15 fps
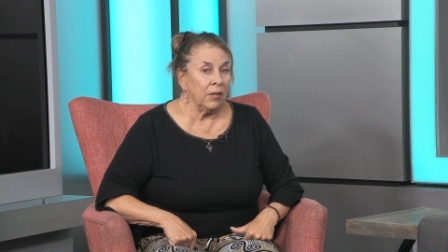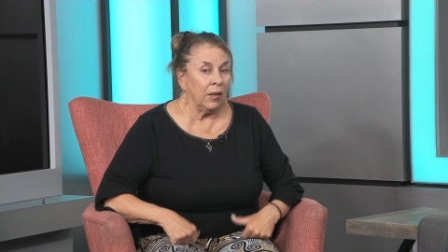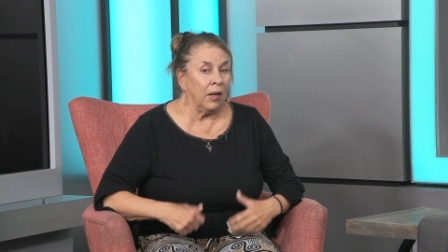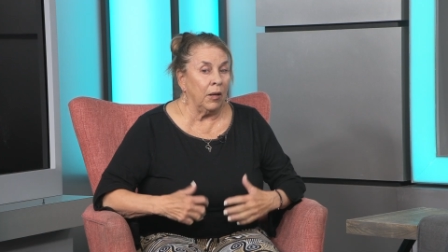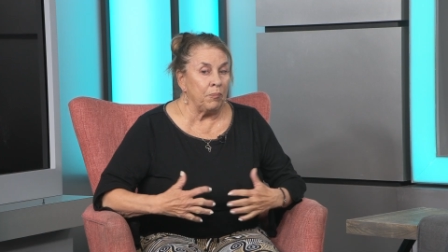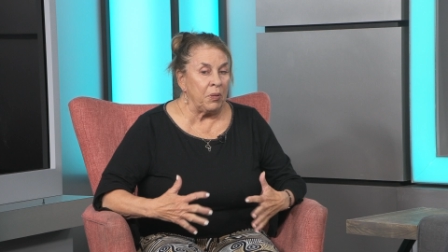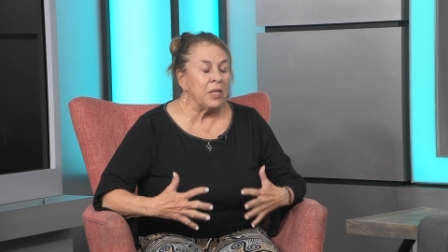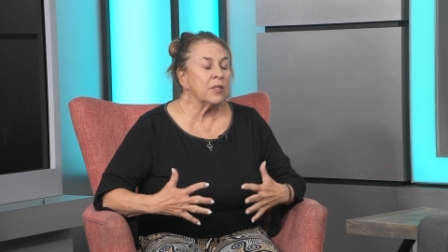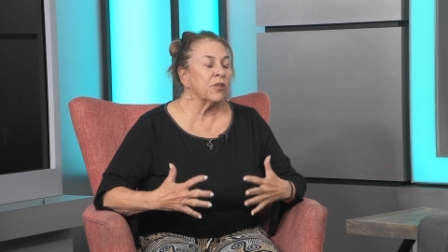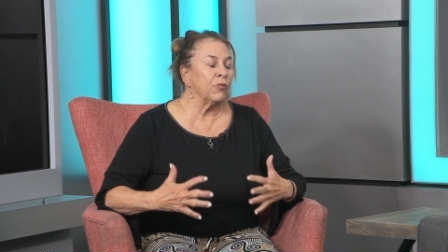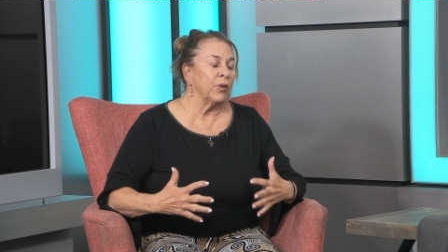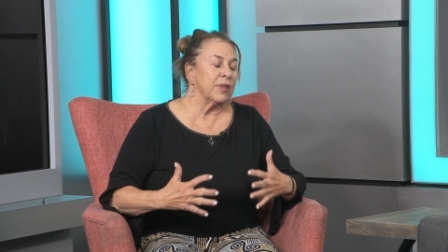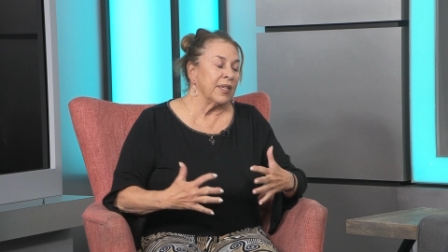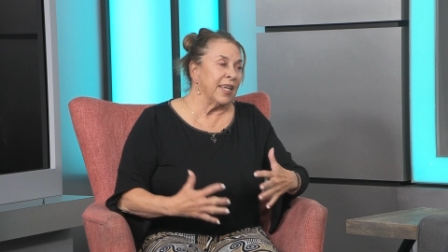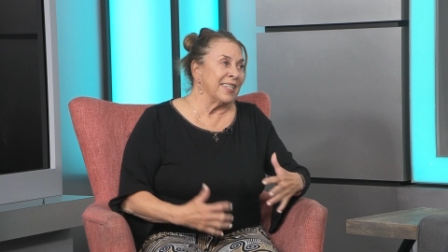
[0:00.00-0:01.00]
a piece of
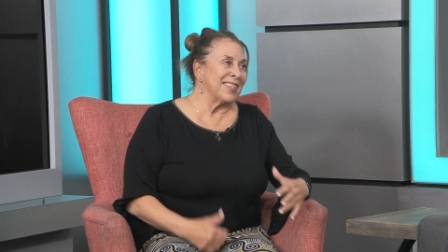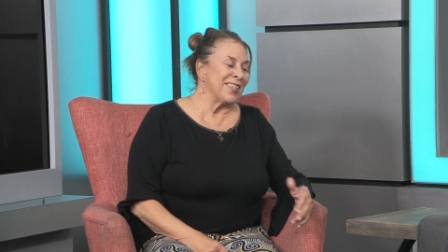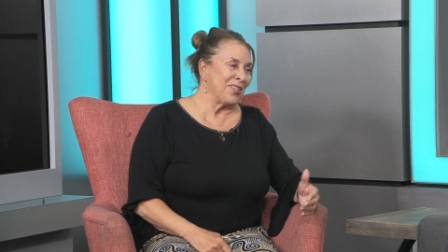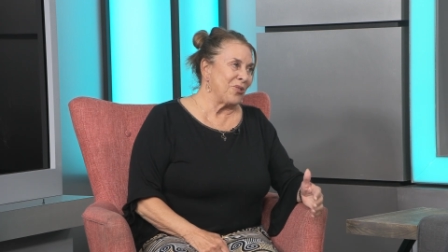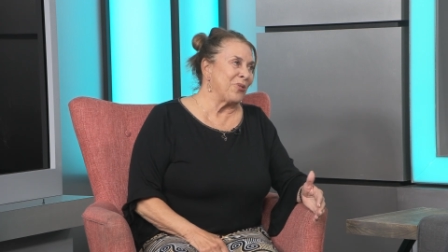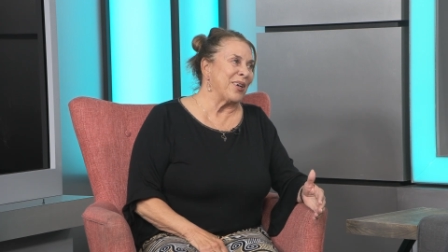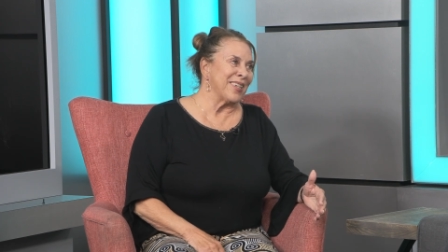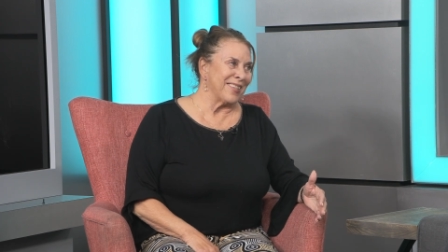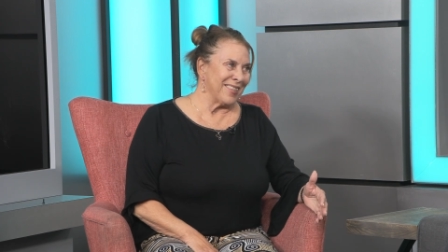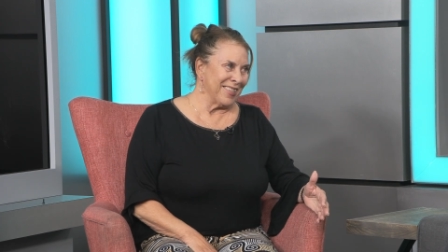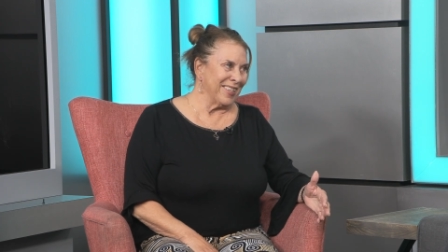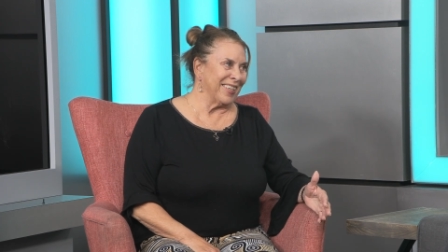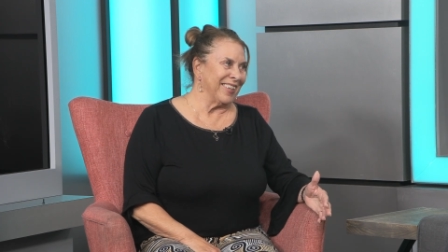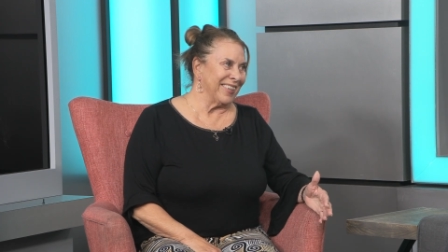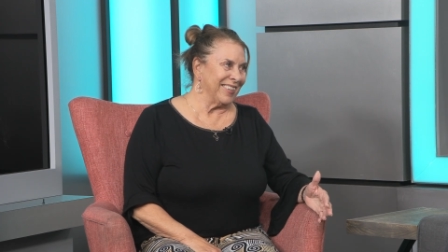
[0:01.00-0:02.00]
what the NCAA is
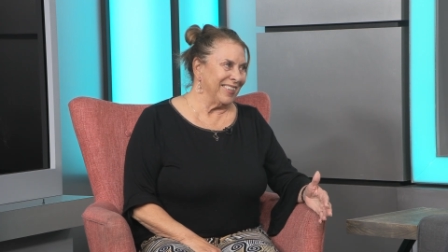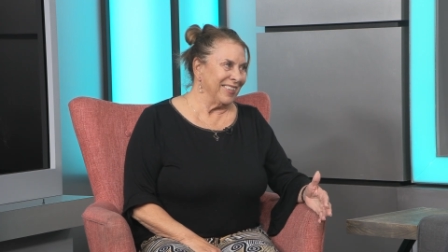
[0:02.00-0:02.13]
thinking,